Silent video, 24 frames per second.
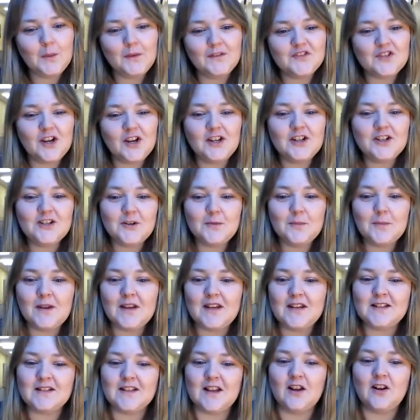We've changed our
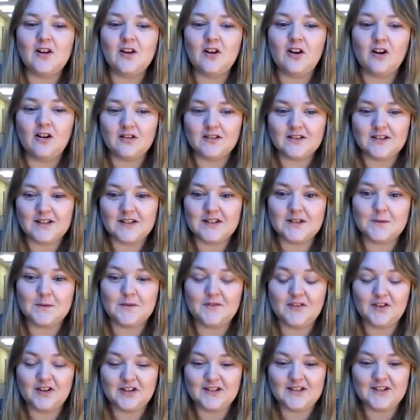piece a lot since
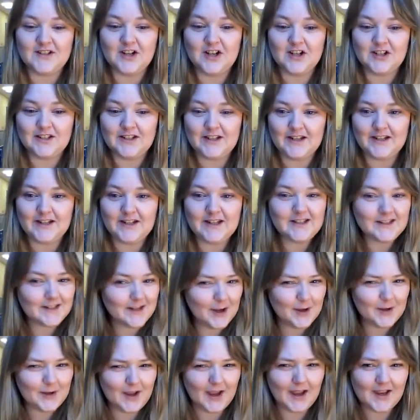we first started. Is
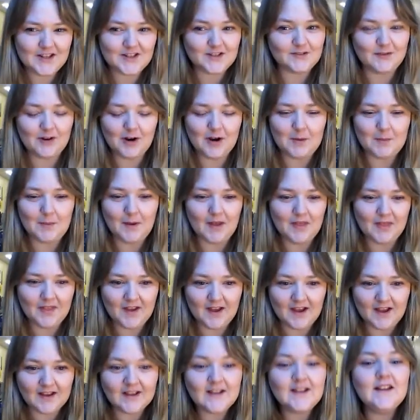it okay to write about
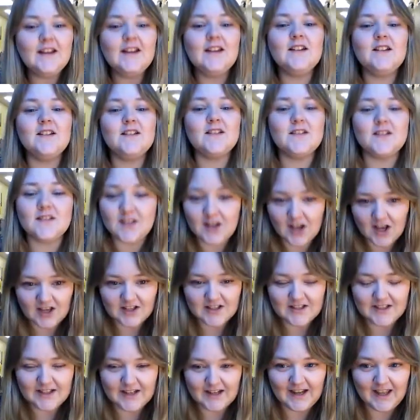that?
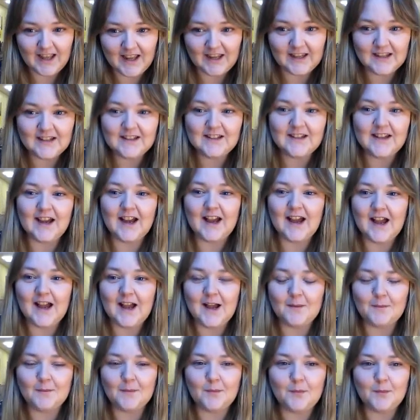Certainly.
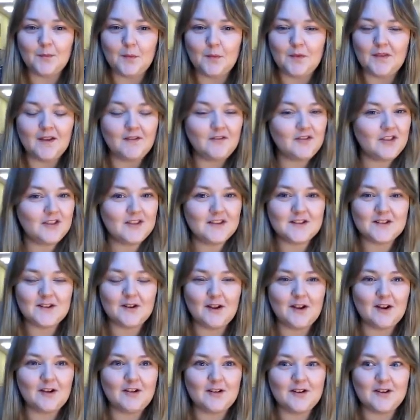With everything that's
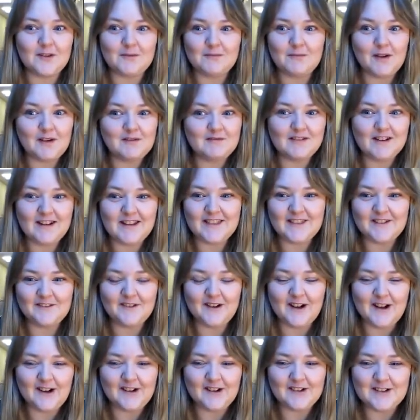going on at the moment in the
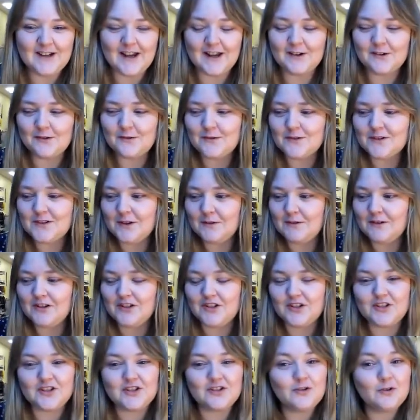world, and also in
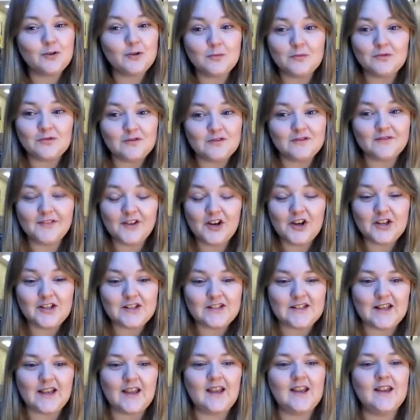just normal
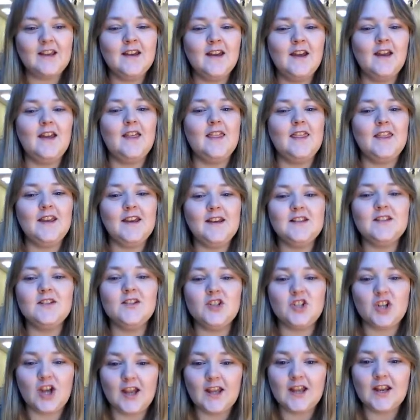devising,
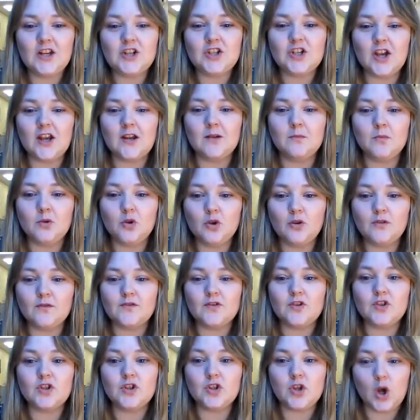things change and move
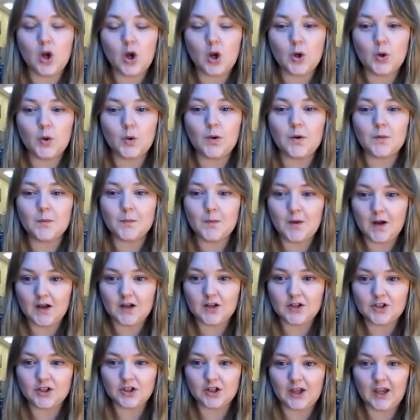so
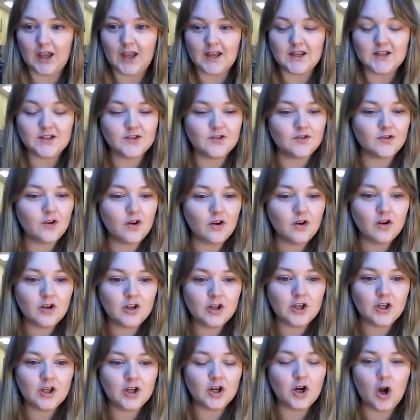much, okay? It's not
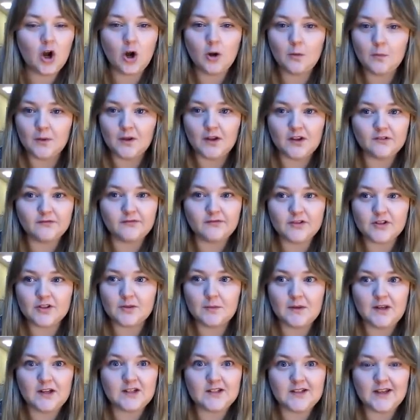common for
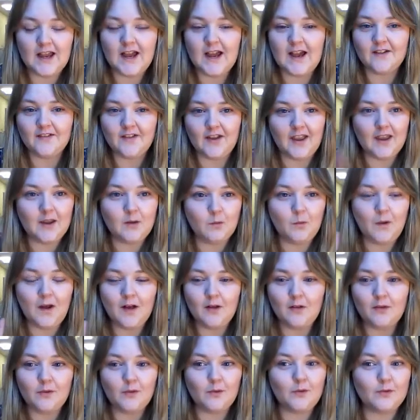somebody to have a
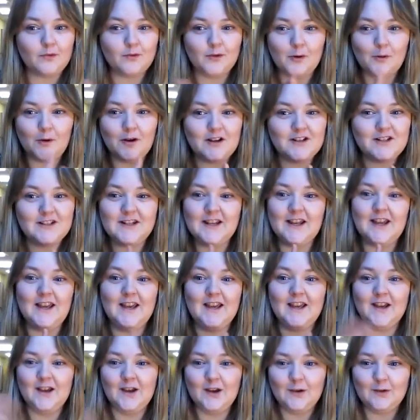well thought through
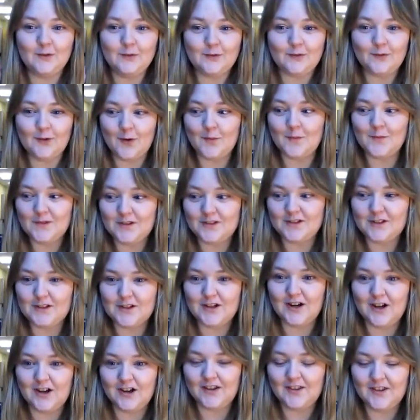idea from the
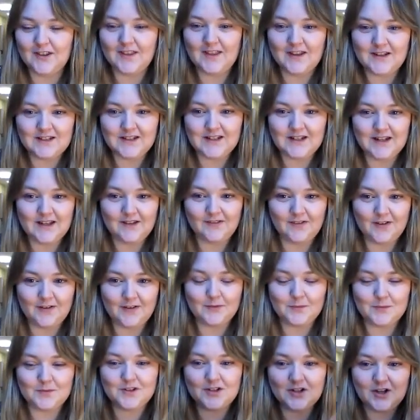start that they deliver
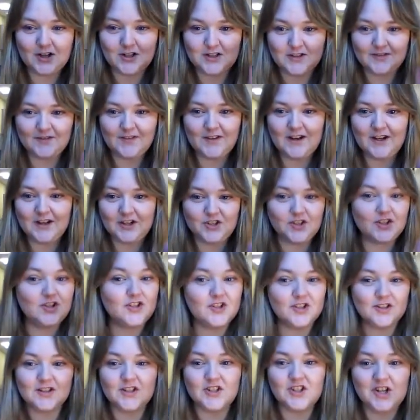from start to finish
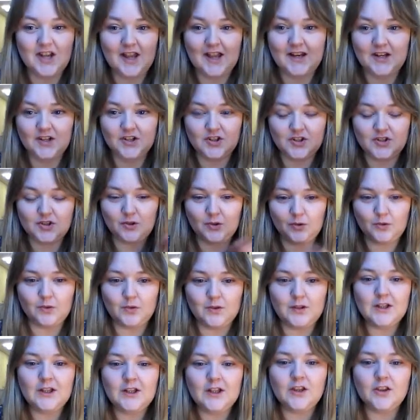that doesn't change at
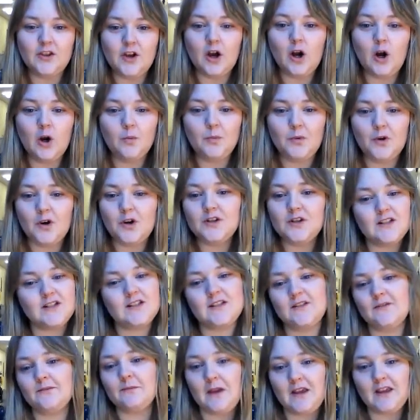all. The whole
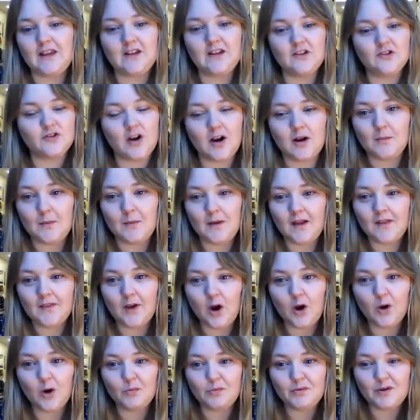process of making drama and
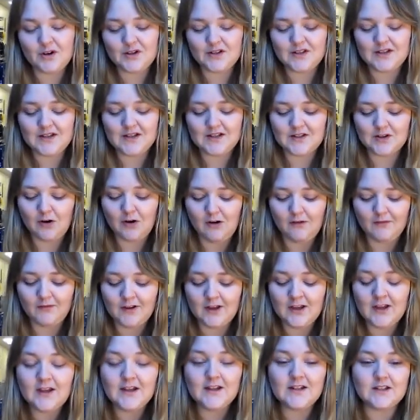the whole process of
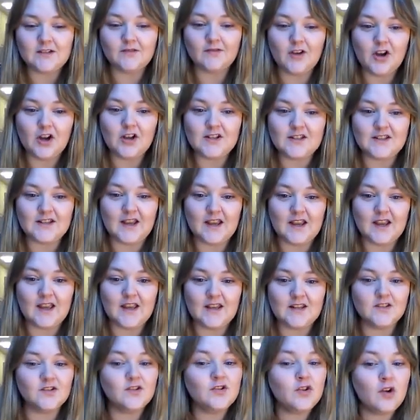devising
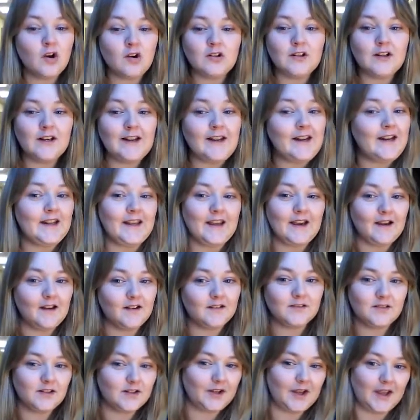is
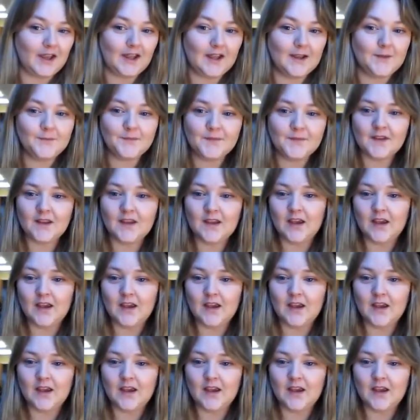non-linear, okay?